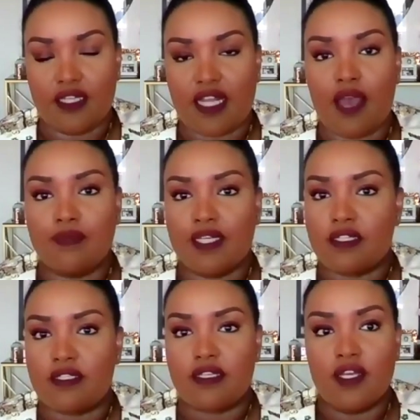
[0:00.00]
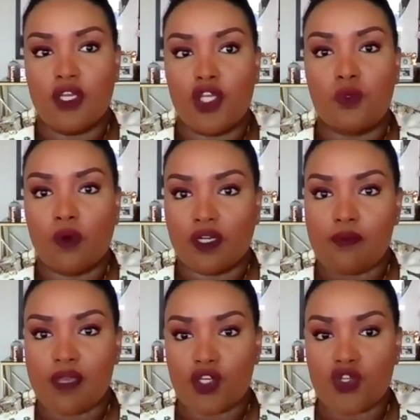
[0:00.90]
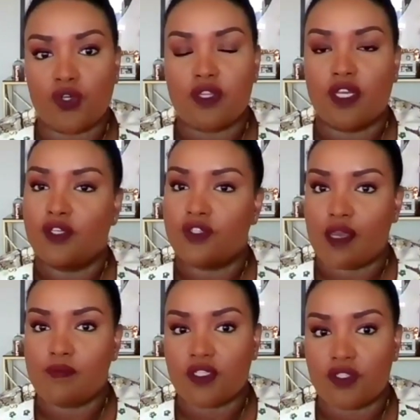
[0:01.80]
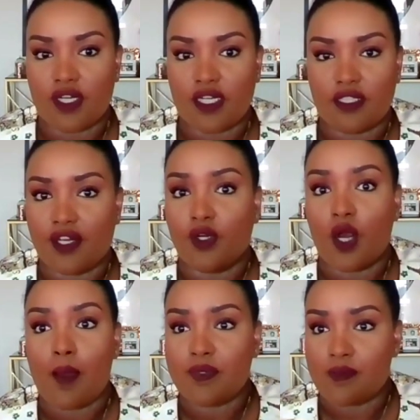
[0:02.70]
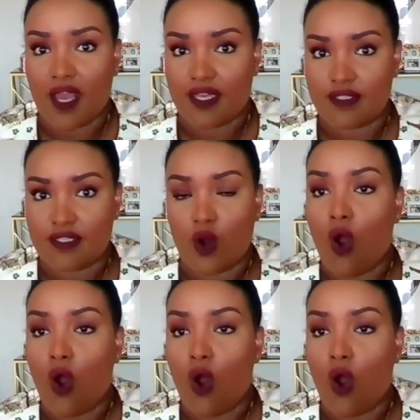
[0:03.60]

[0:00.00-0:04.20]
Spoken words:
And that means you want to make sure that you're demonstrating that you're optimizing